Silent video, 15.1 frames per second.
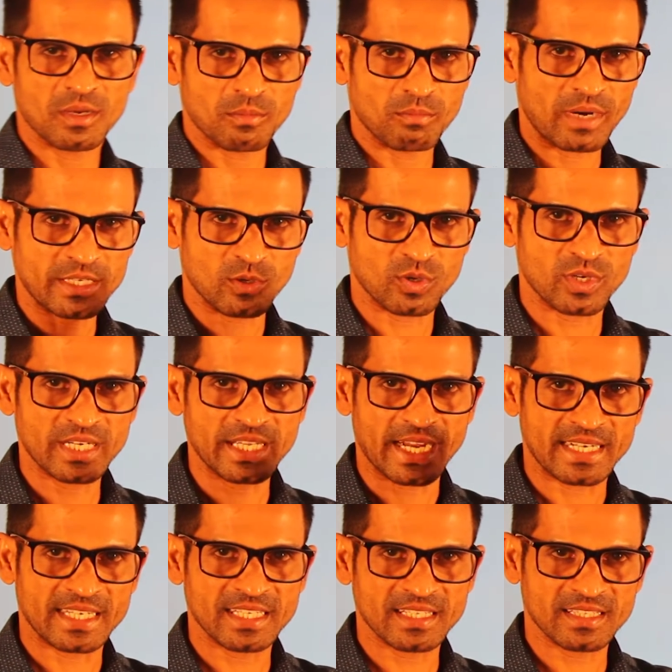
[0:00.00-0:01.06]
by only
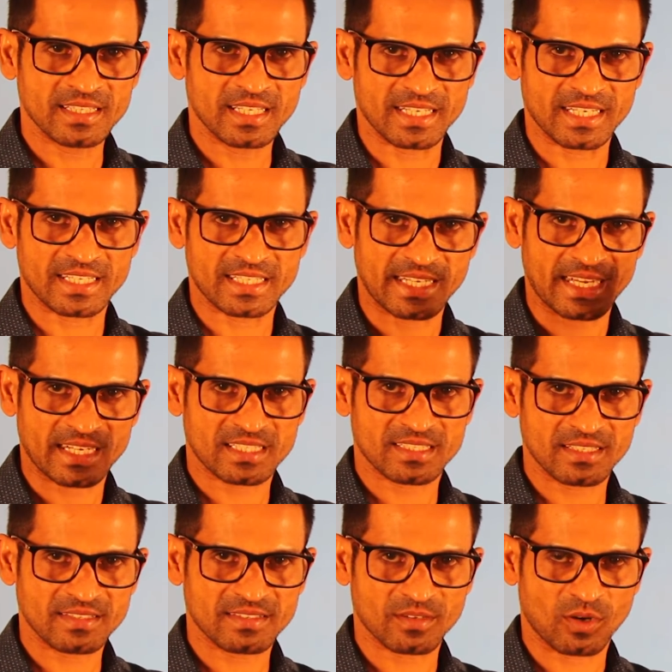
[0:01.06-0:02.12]
adding the net
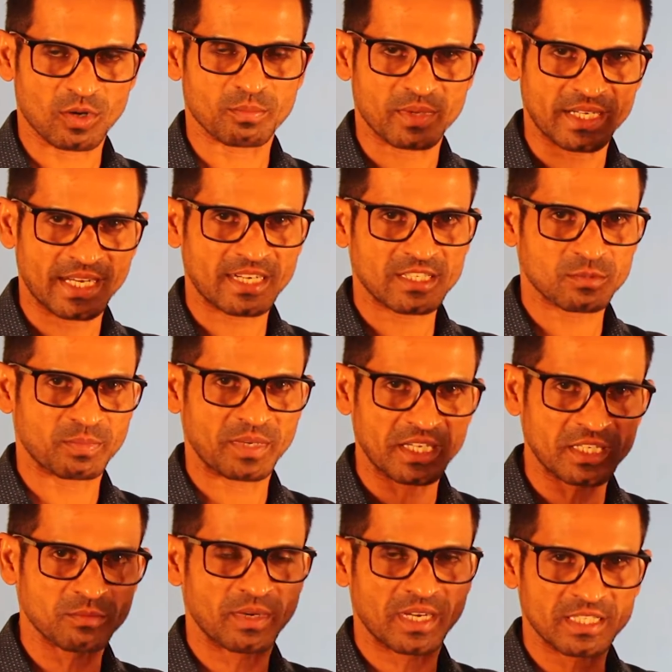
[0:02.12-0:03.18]
taxes on products
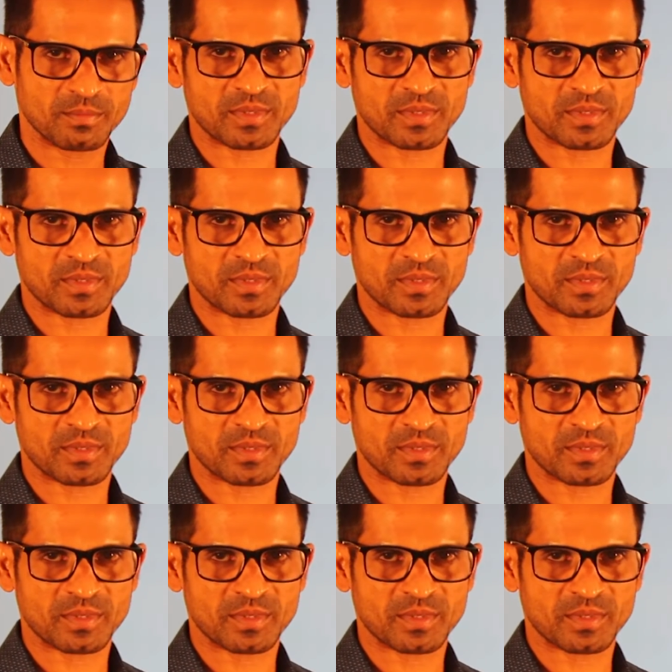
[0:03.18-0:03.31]
paid by the